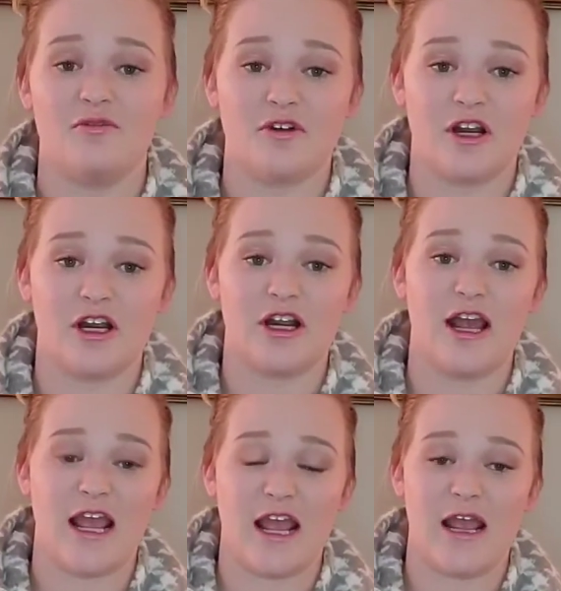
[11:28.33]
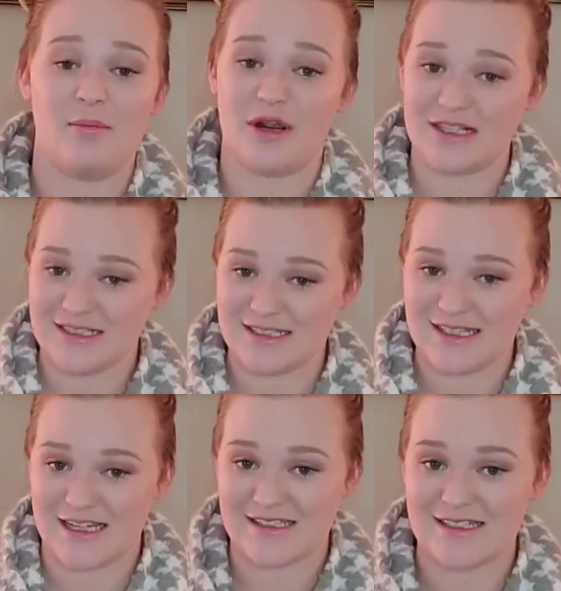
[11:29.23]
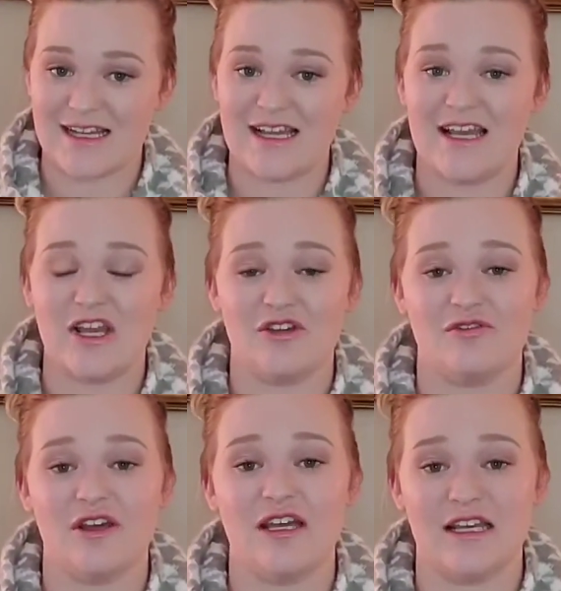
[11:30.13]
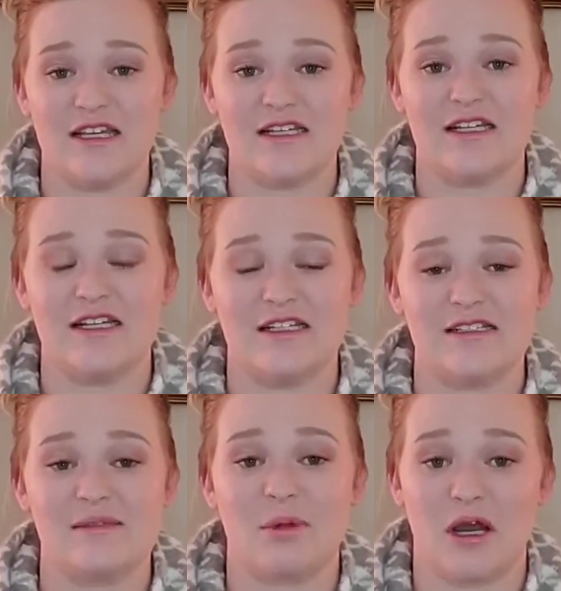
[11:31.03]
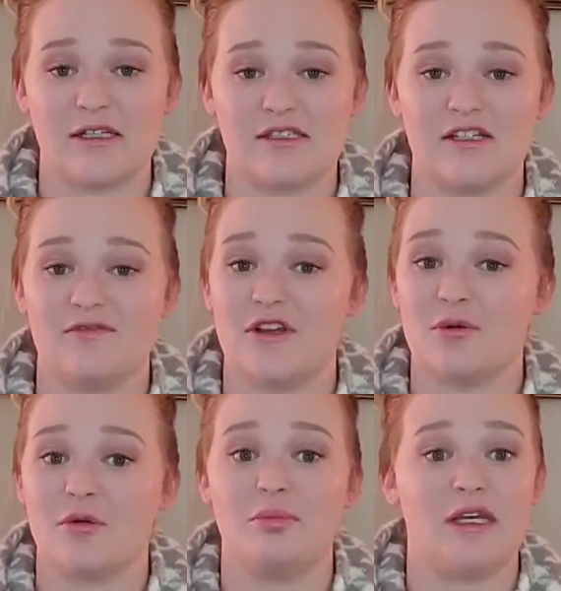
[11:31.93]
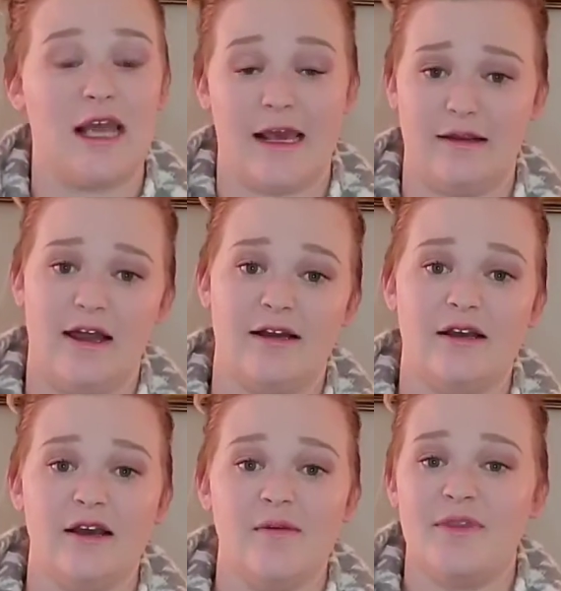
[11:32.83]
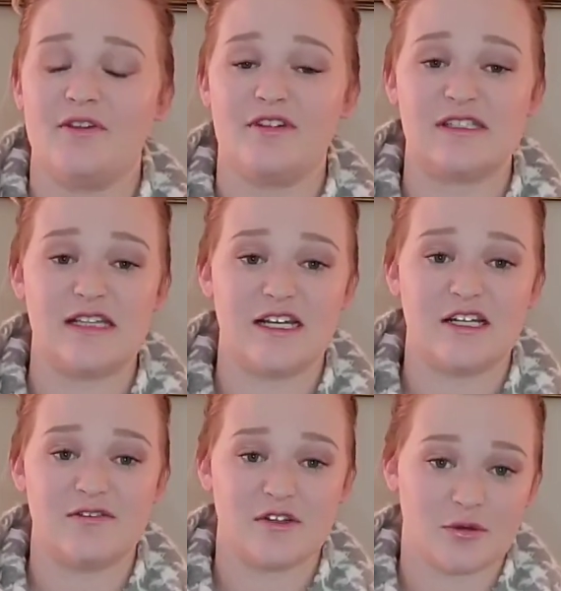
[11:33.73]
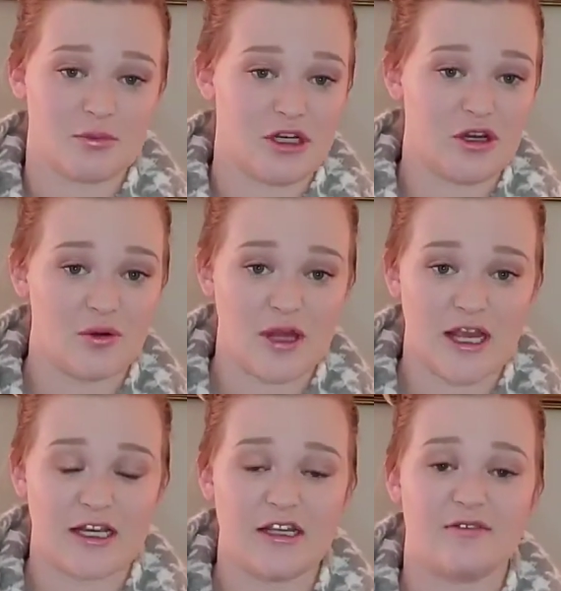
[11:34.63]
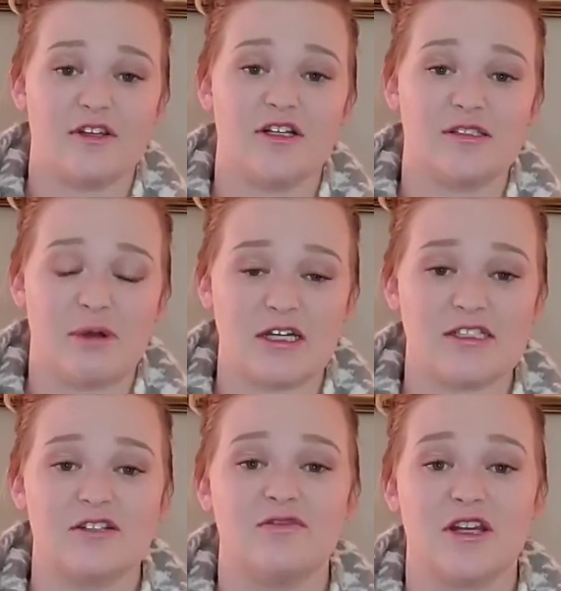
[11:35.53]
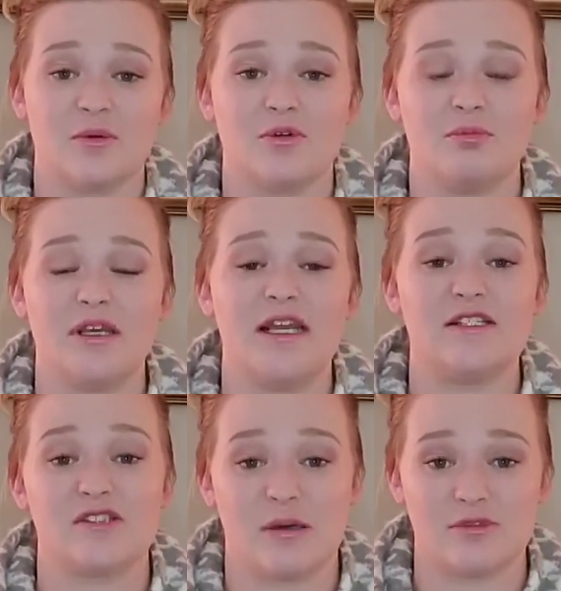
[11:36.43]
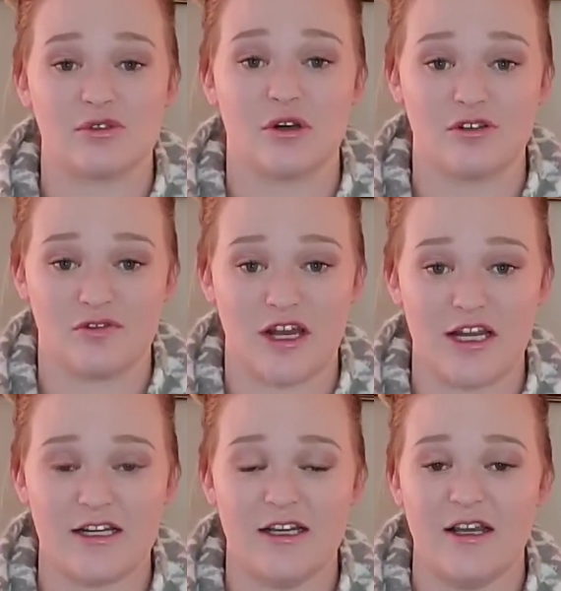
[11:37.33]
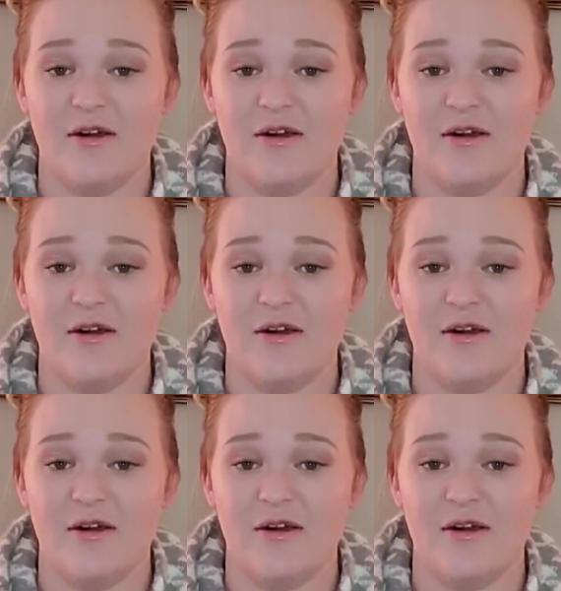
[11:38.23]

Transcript: For a pregnancy test, if it is positive, there will be a line. If it's negative, there will be no line. If there is positive, there will be some sort of line.